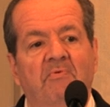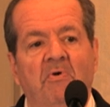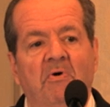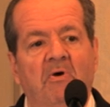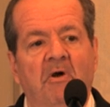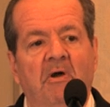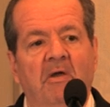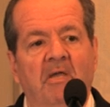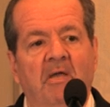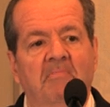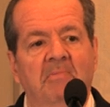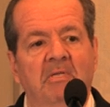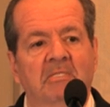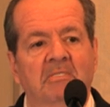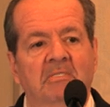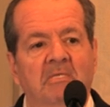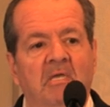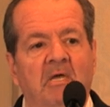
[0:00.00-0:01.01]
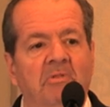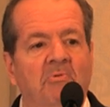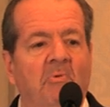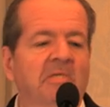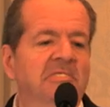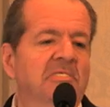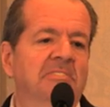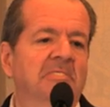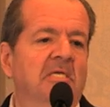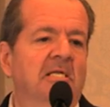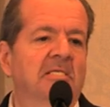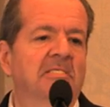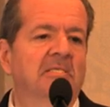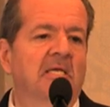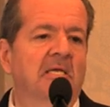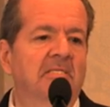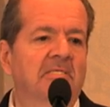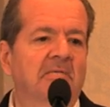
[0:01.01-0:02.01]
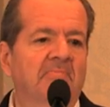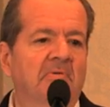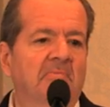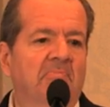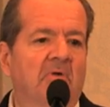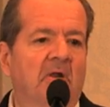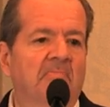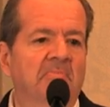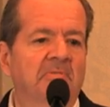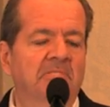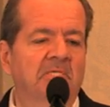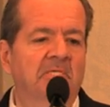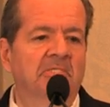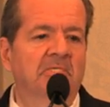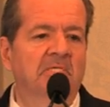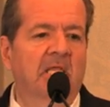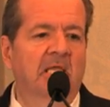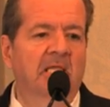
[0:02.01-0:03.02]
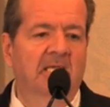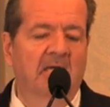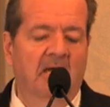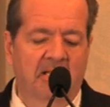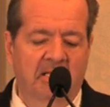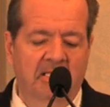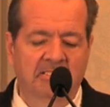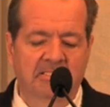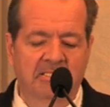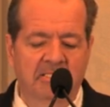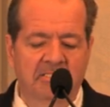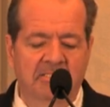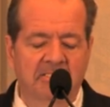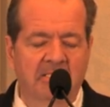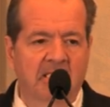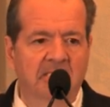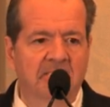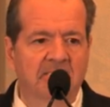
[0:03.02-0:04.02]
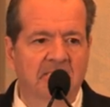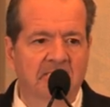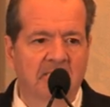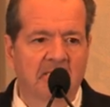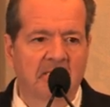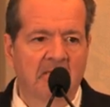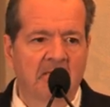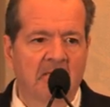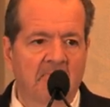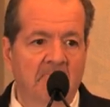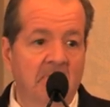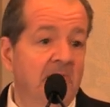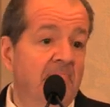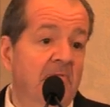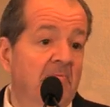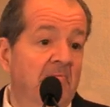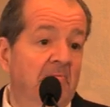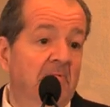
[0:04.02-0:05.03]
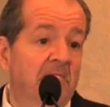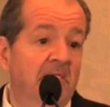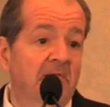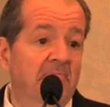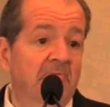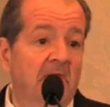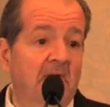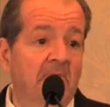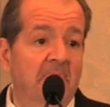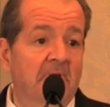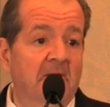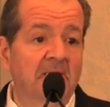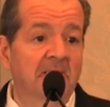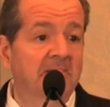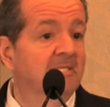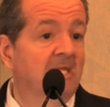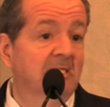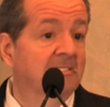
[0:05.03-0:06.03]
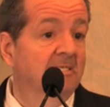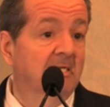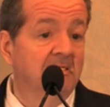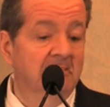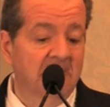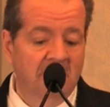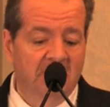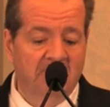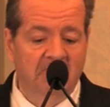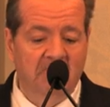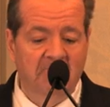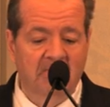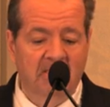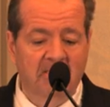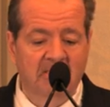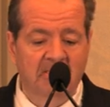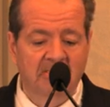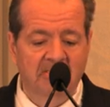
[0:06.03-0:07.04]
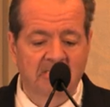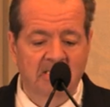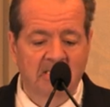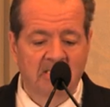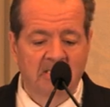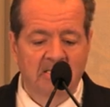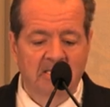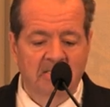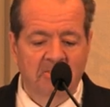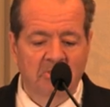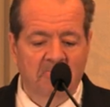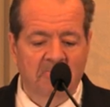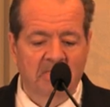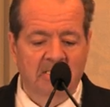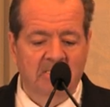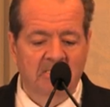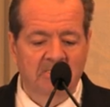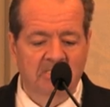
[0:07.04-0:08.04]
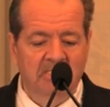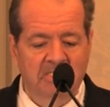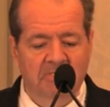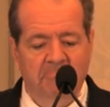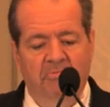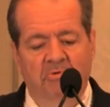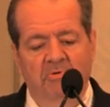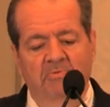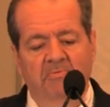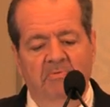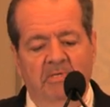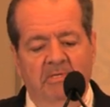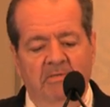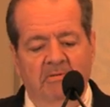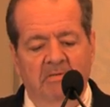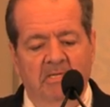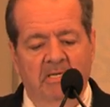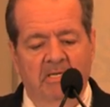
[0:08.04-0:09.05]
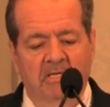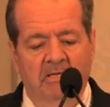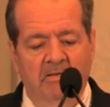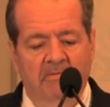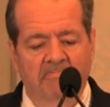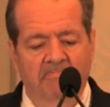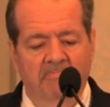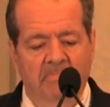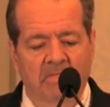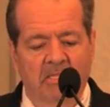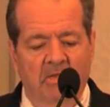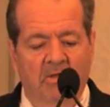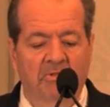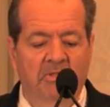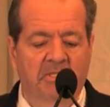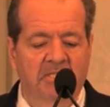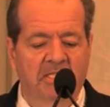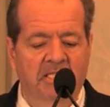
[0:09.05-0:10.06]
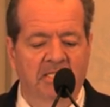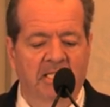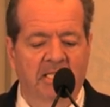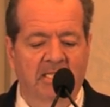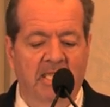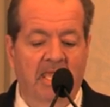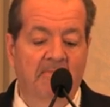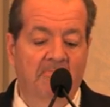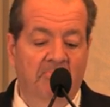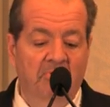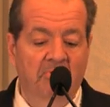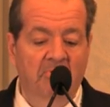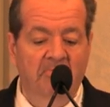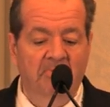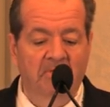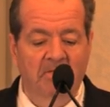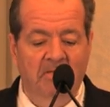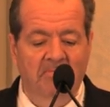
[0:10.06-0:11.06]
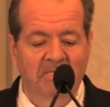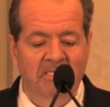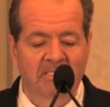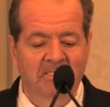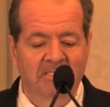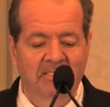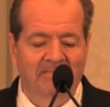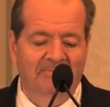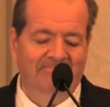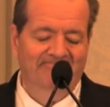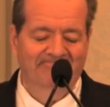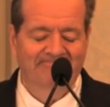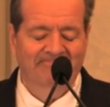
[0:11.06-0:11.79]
wrong. I mean, otherwise it's not a scientific proposition. Like God exists, many people believe that, but it's not scientific, because nobody can disprove it. Although I think they can't prove it. I mean, you know,